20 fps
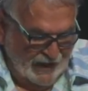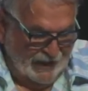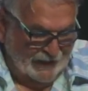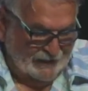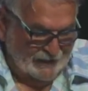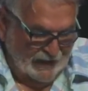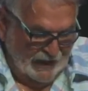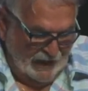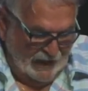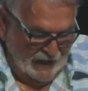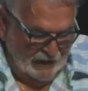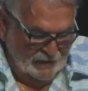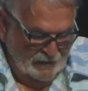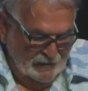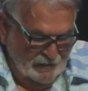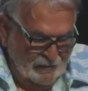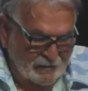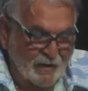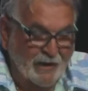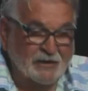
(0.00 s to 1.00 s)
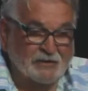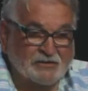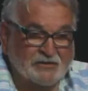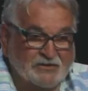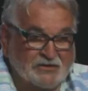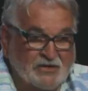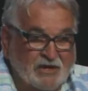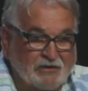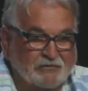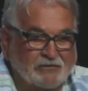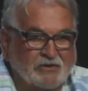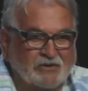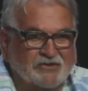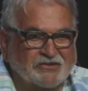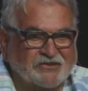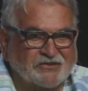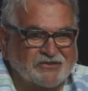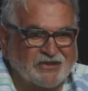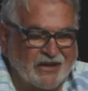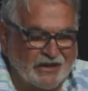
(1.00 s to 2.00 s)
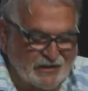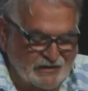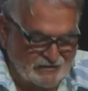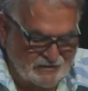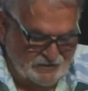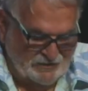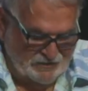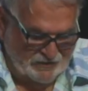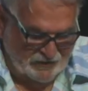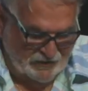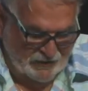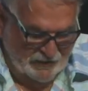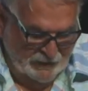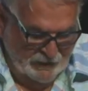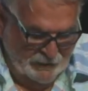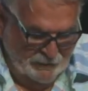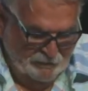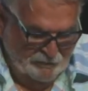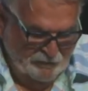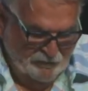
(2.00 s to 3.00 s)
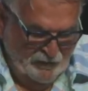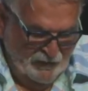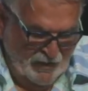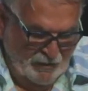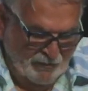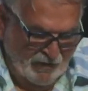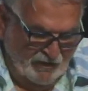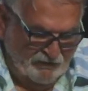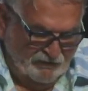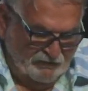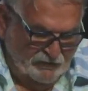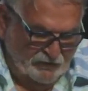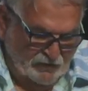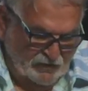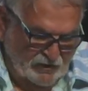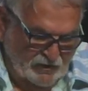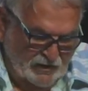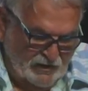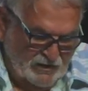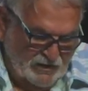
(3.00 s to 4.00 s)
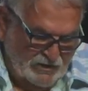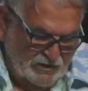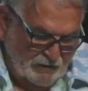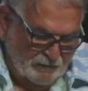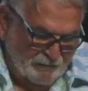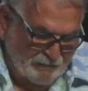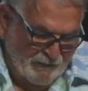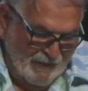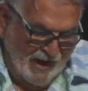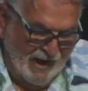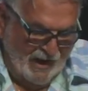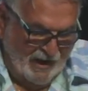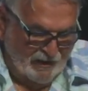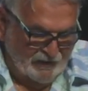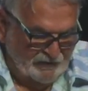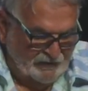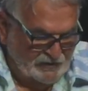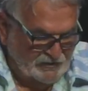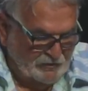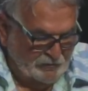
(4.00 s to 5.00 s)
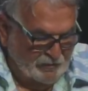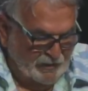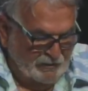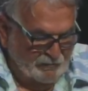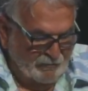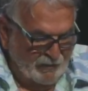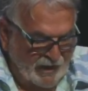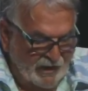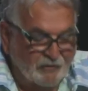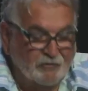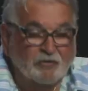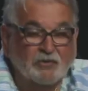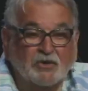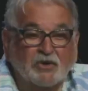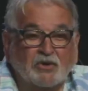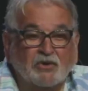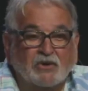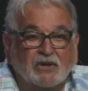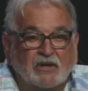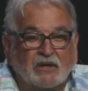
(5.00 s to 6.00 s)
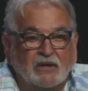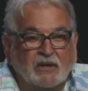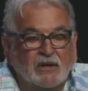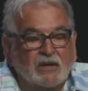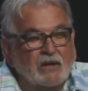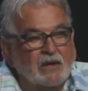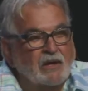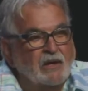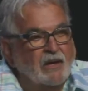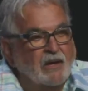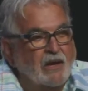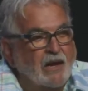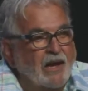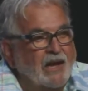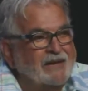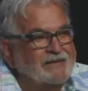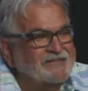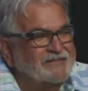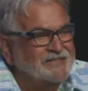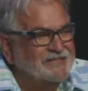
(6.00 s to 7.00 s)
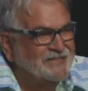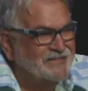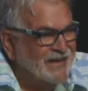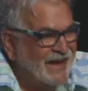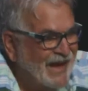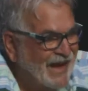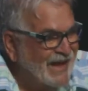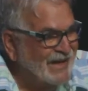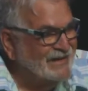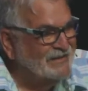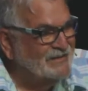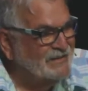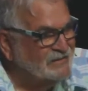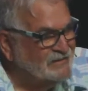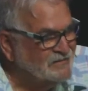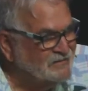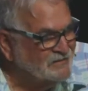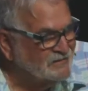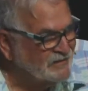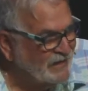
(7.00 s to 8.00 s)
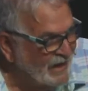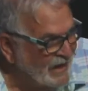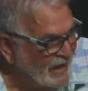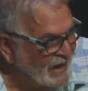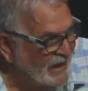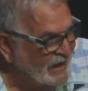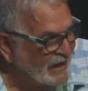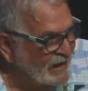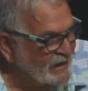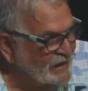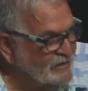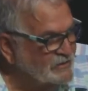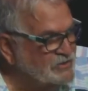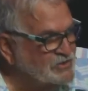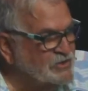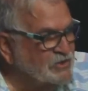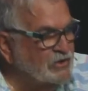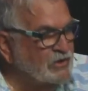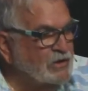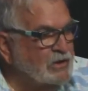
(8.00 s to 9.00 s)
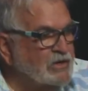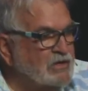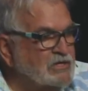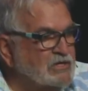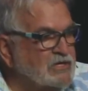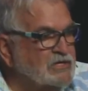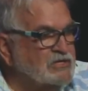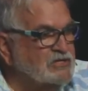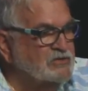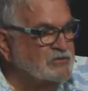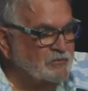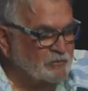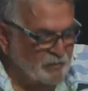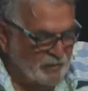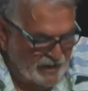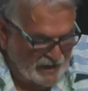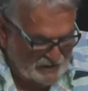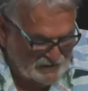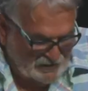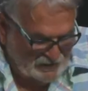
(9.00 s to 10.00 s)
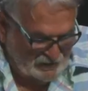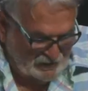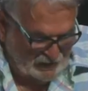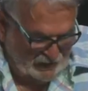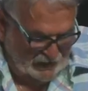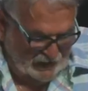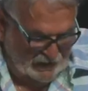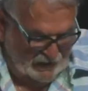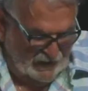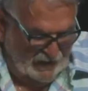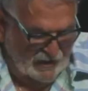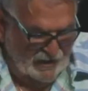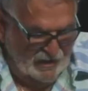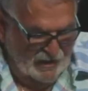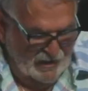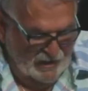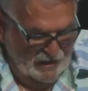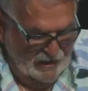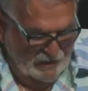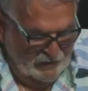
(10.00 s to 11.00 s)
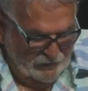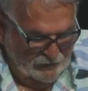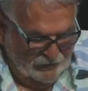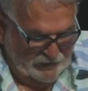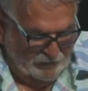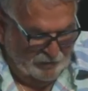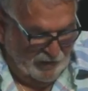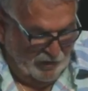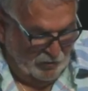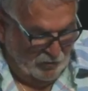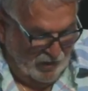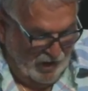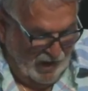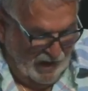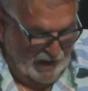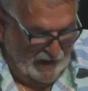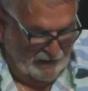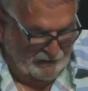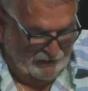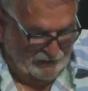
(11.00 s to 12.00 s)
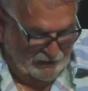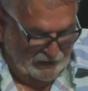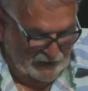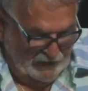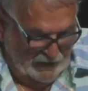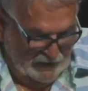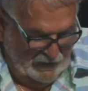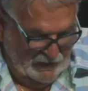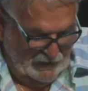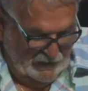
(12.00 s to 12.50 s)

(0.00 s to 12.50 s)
That day and several since, my foolish mouth has been my ruin. And sad to say, church, especially with my wife.